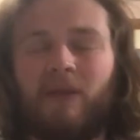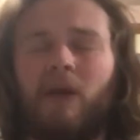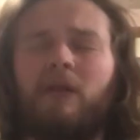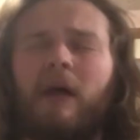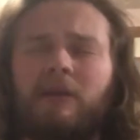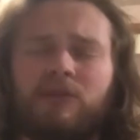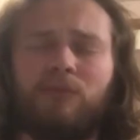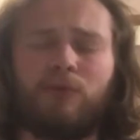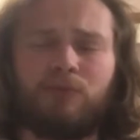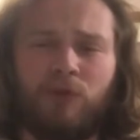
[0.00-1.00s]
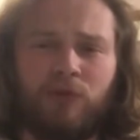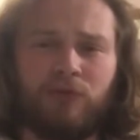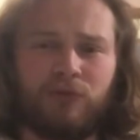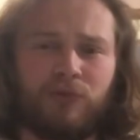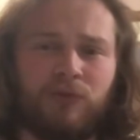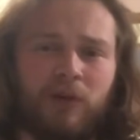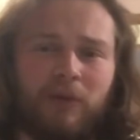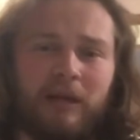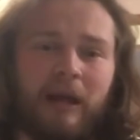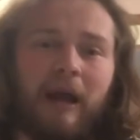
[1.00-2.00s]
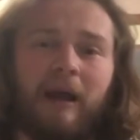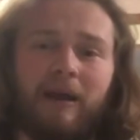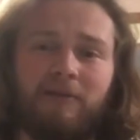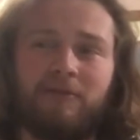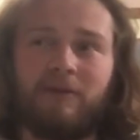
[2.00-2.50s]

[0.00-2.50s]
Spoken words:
And that is the most beautiful truth that we can have